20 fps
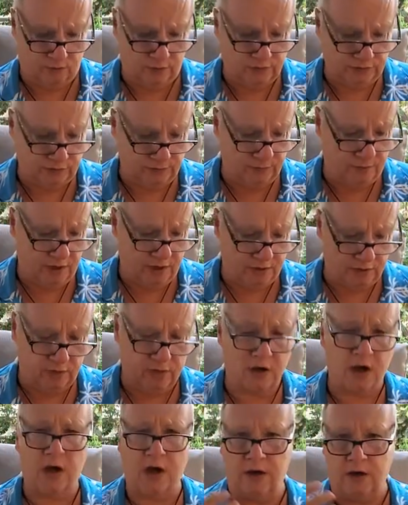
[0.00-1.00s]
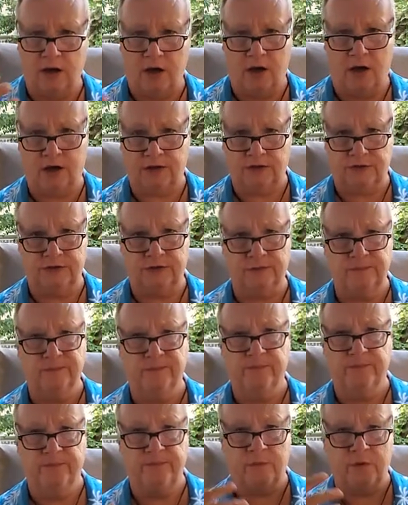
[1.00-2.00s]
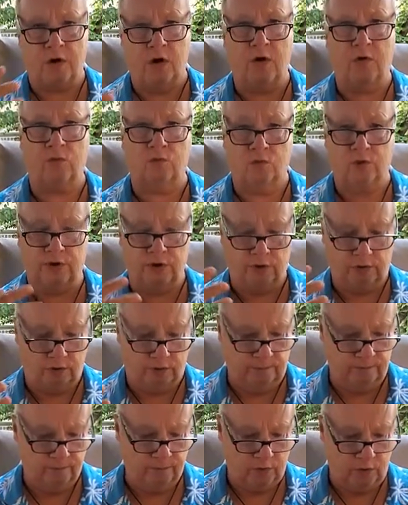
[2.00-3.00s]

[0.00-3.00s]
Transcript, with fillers: What's Minor Arcana? Us, our will,